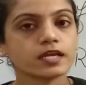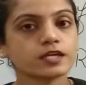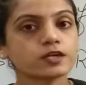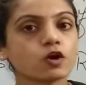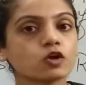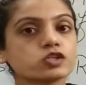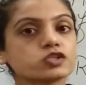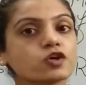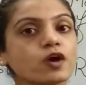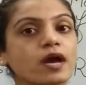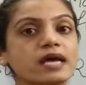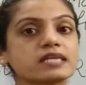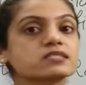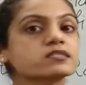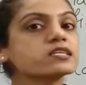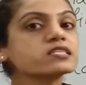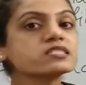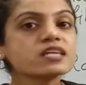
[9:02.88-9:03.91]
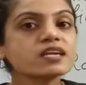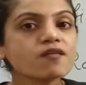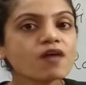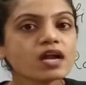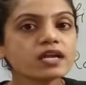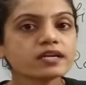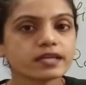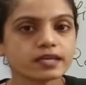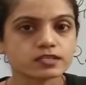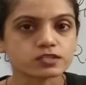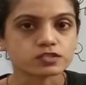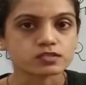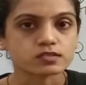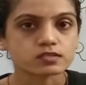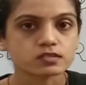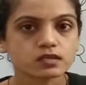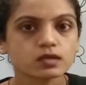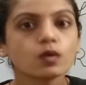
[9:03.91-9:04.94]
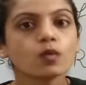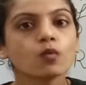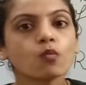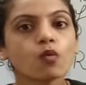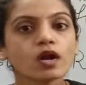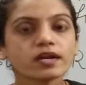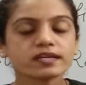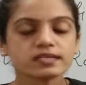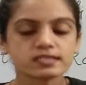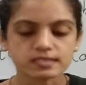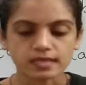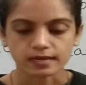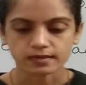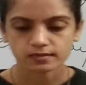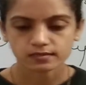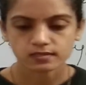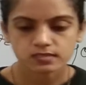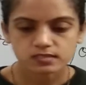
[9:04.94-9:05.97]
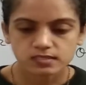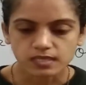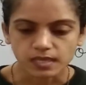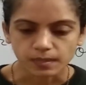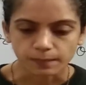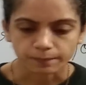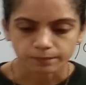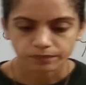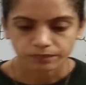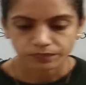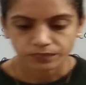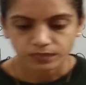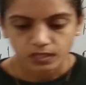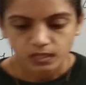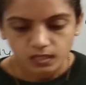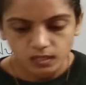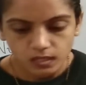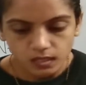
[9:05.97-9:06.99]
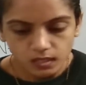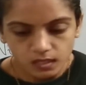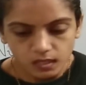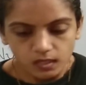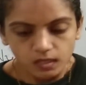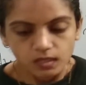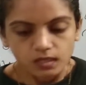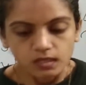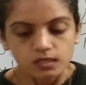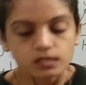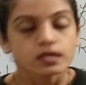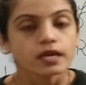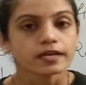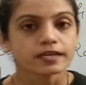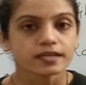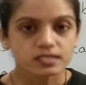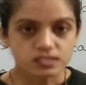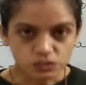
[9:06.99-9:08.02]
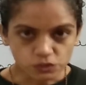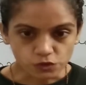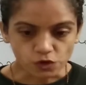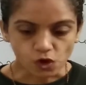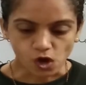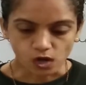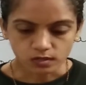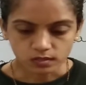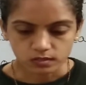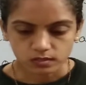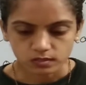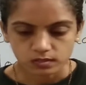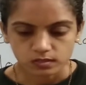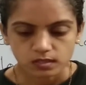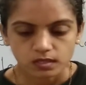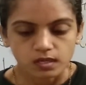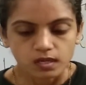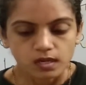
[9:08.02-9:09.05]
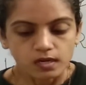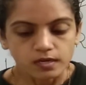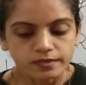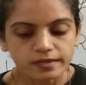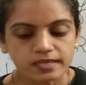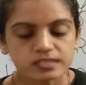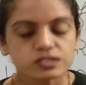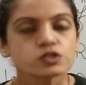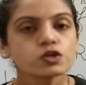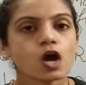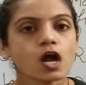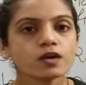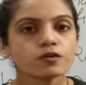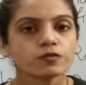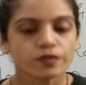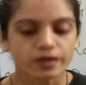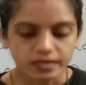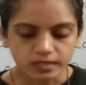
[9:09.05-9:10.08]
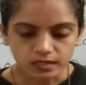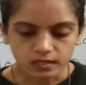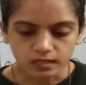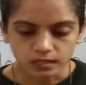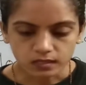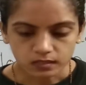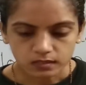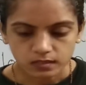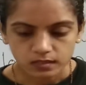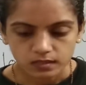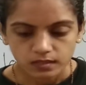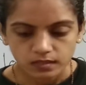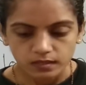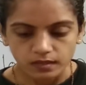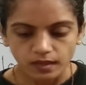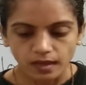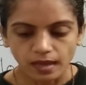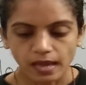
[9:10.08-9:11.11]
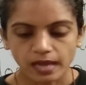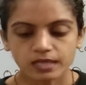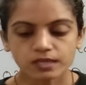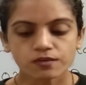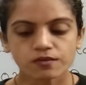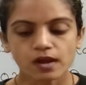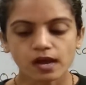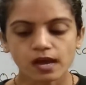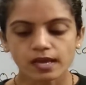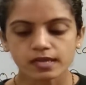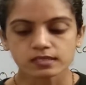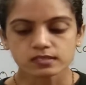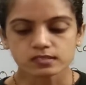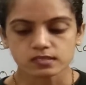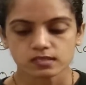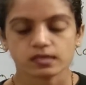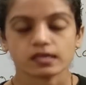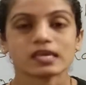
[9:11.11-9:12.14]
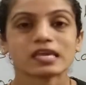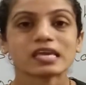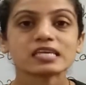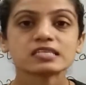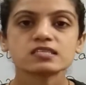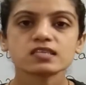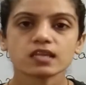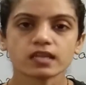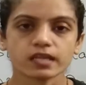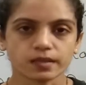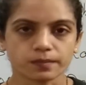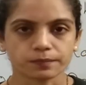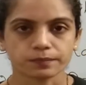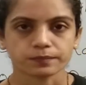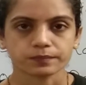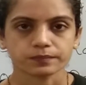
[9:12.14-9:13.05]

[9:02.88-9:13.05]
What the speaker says: it also has disadvantages. What is that? See, it is strong, does not wrinkle and dries easily,